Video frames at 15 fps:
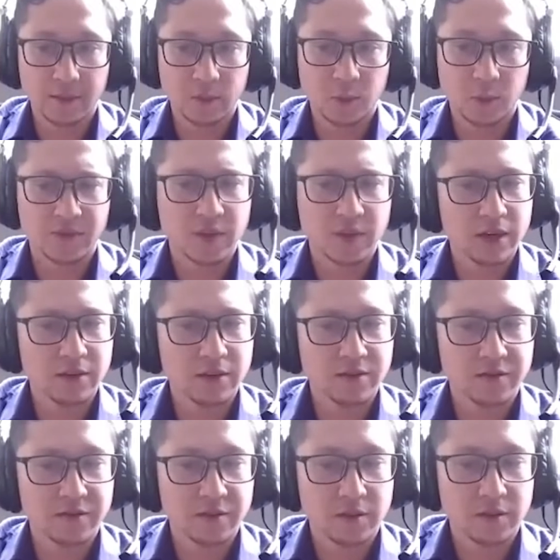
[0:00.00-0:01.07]
we've kind
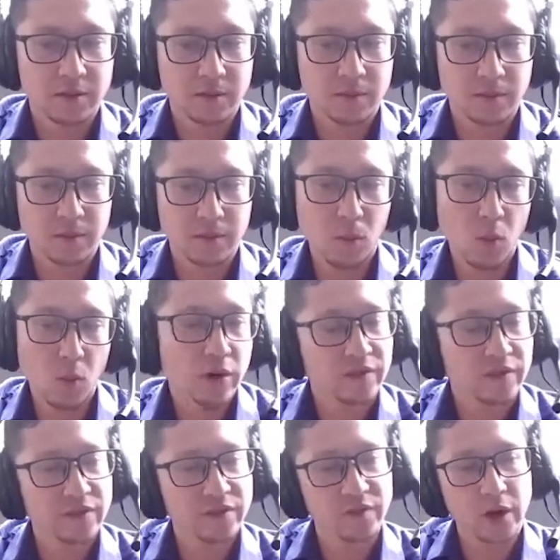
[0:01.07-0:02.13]
of
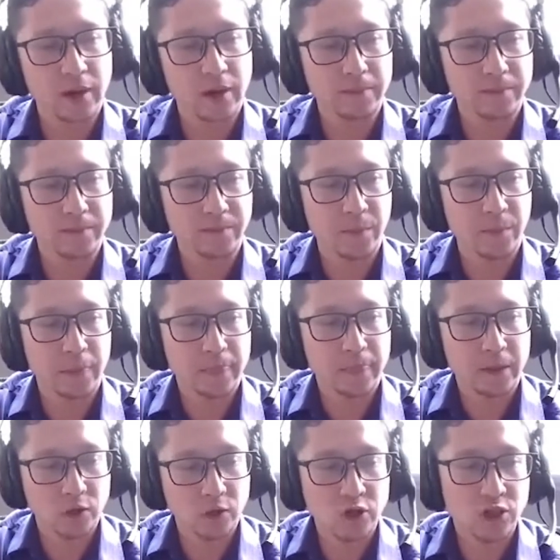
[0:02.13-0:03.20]
morphed from
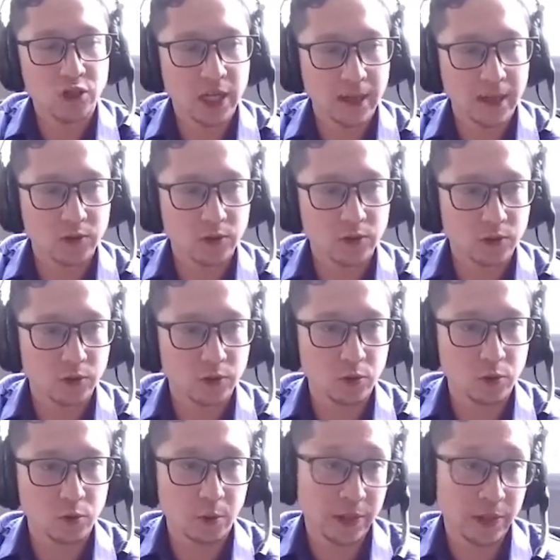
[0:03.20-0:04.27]
motion capture
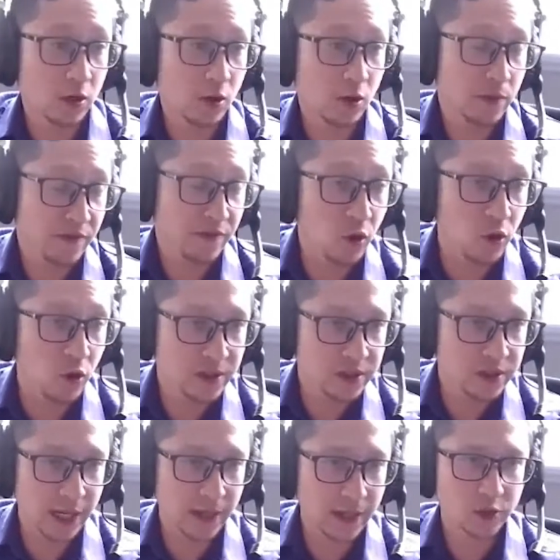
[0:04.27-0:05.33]
to what we call performance
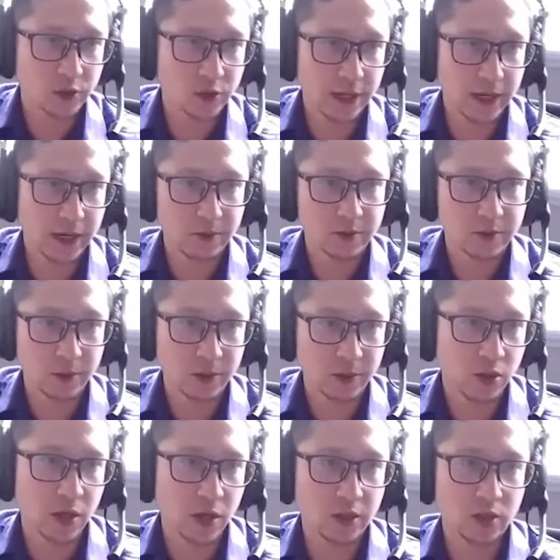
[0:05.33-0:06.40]
capture now. So it's
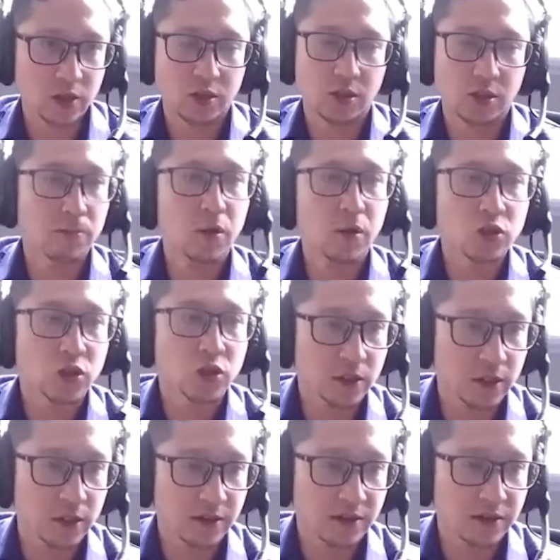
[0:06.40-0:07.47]
not just the
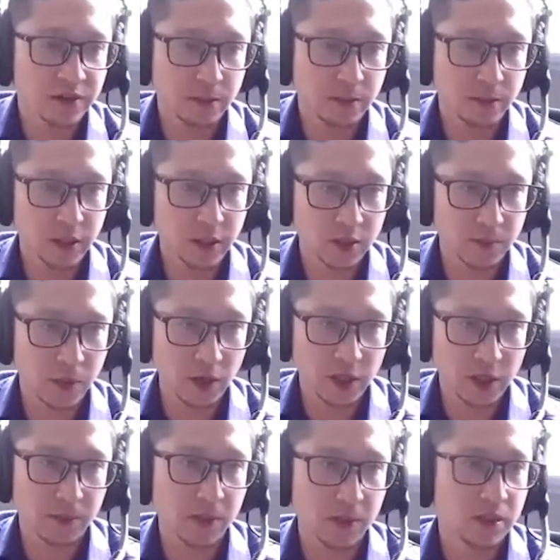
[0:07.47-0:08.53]
motion of somebody's
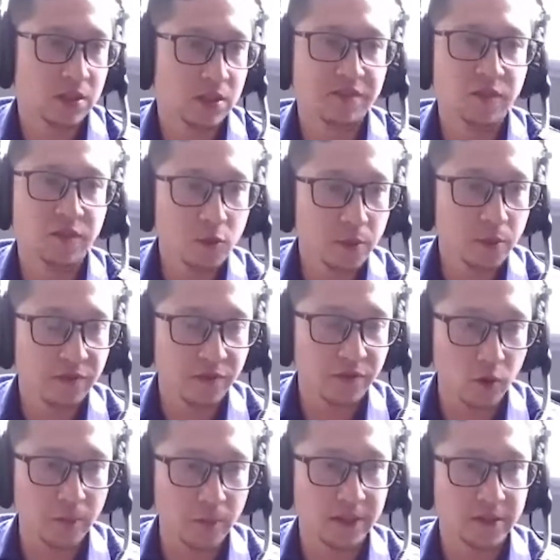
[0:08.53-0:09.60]
body, but it's the full
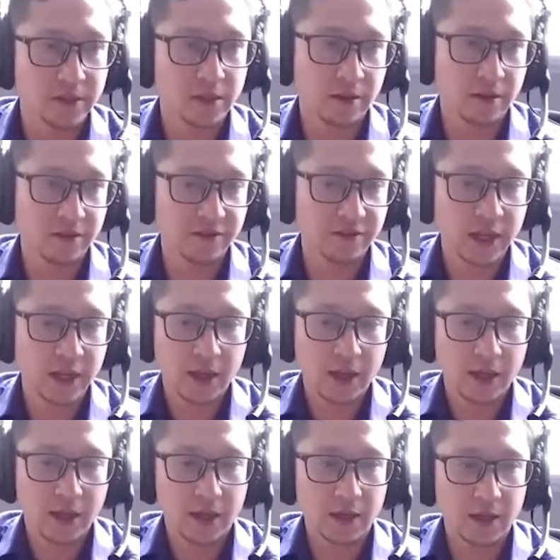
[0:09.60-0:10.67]
performance of
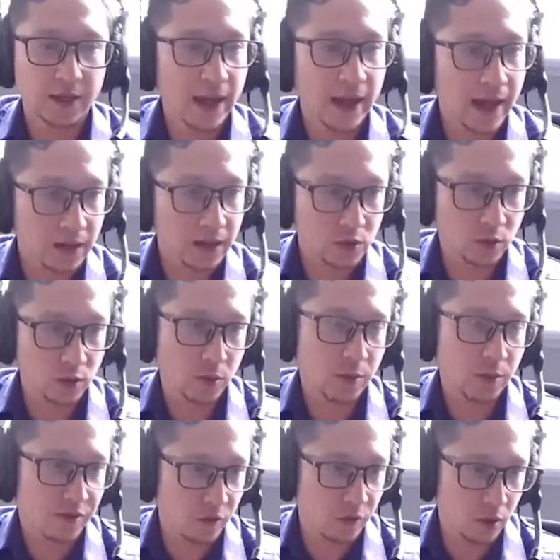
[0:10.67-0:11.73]
an actor or
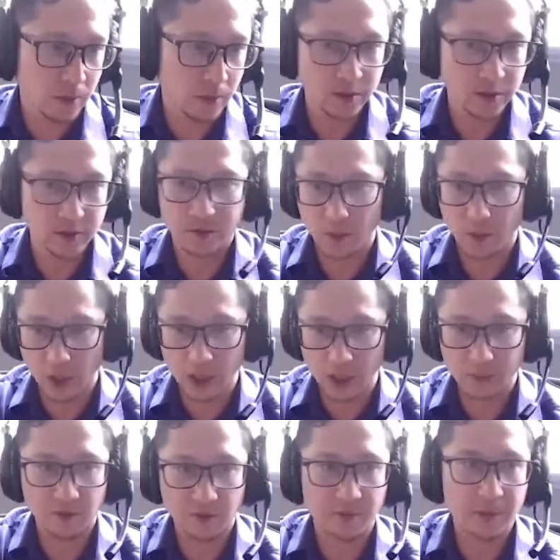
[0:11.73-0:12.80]
performer's body
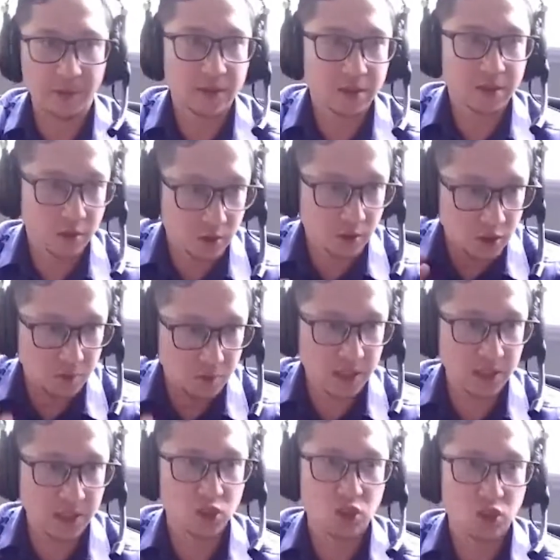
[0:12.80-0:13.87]
movement, their
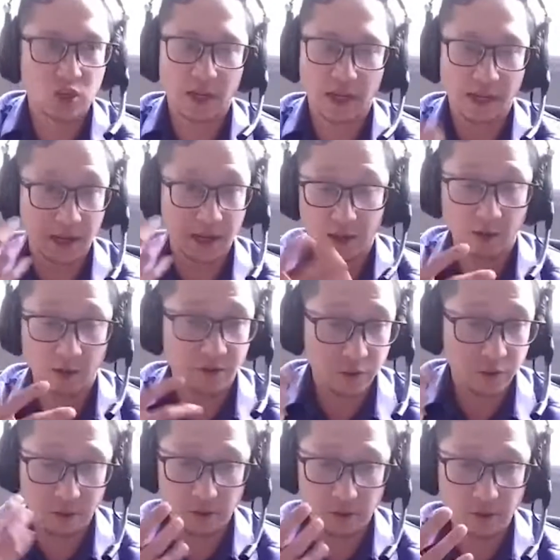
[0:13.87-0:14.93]
speech, and their
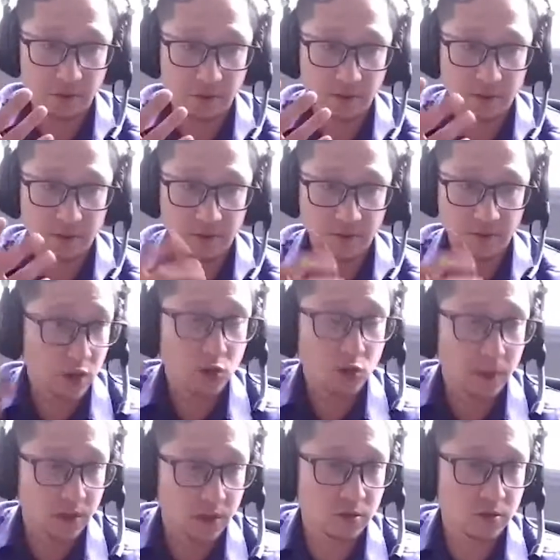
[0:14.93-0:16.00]
full facial
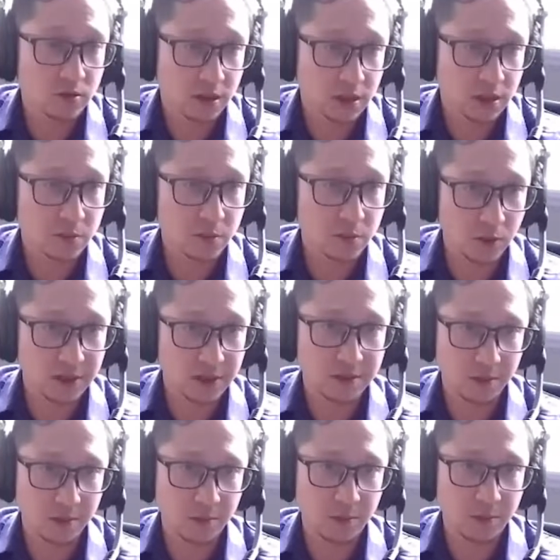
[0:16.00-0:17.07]
muscles at this point
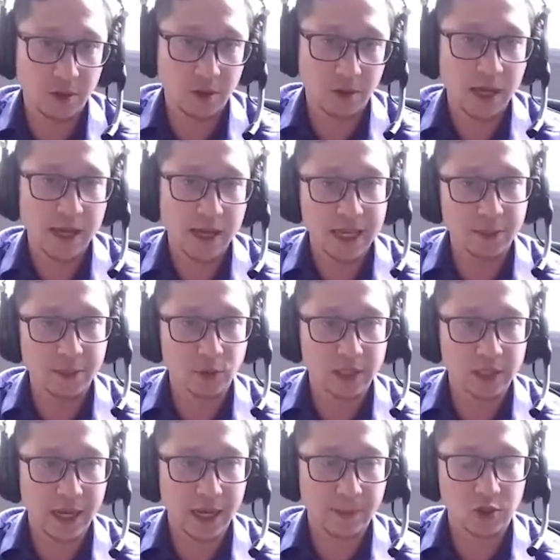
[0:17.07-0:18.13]
is what we're able to
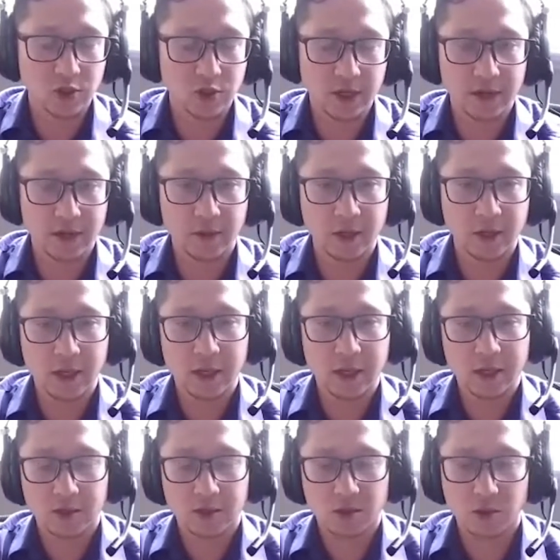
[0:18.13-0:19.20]
capture now.
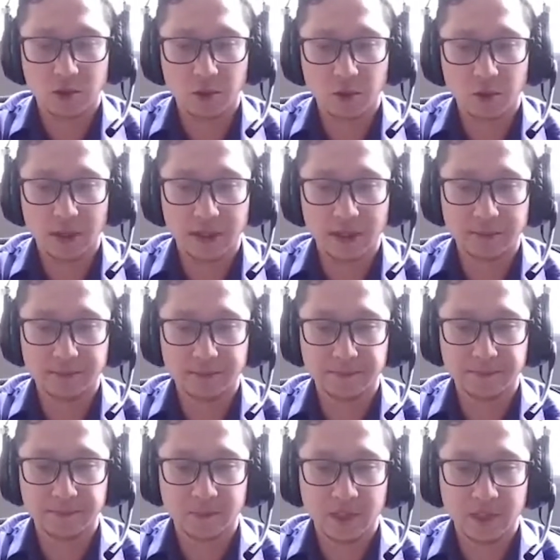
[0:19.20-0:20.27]
So
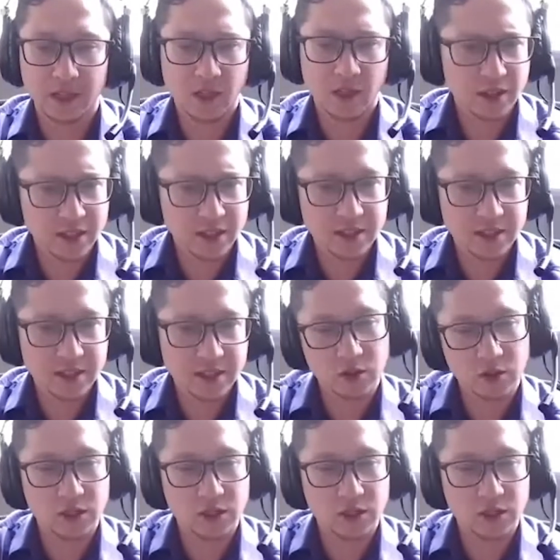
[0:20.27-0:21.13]
a lot of these technologies